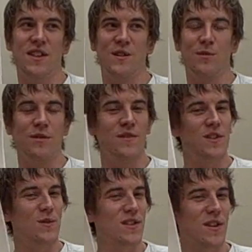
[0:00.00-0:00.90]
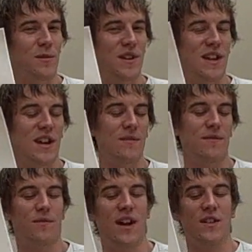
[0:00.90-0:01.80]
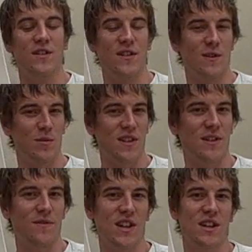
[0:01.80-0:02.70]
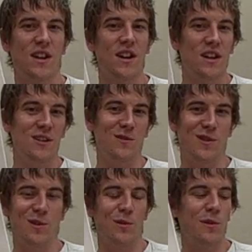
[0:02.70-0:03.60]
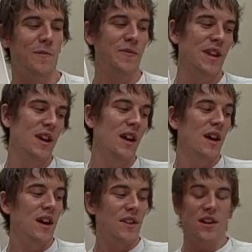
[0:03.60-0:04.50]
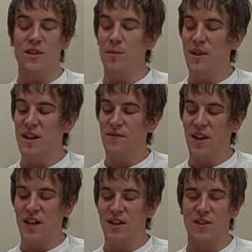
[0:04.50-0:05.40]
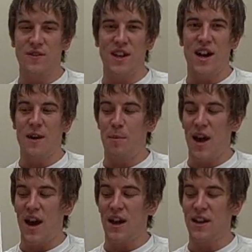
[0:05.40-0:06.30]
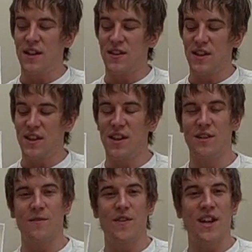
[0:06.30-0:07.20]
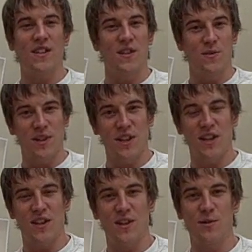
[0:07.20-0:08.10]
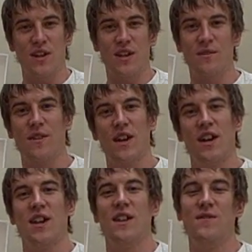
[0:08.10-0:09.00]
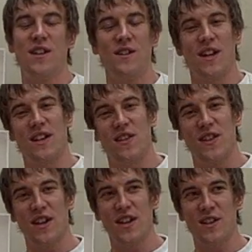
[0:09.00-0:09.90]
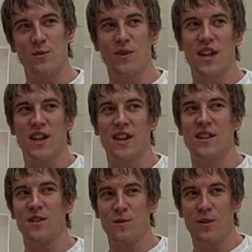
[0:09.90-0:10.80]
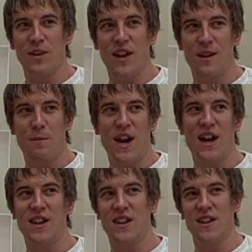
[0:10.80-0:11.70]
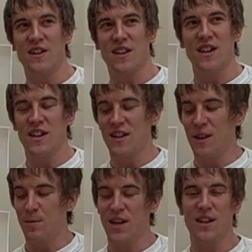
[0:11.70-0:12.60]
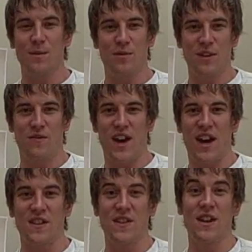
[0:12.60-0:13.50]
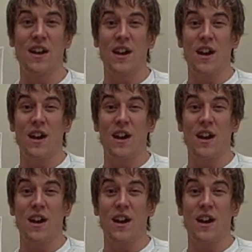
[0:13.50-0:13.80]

It's more of a Swiss Army knife rather as a specific use tool. The other big advantage of the iPad is that the interface is really intuitive. They've done a lot of studies where they kind of throw an iPad at a young kid and they pick it up pretty fast.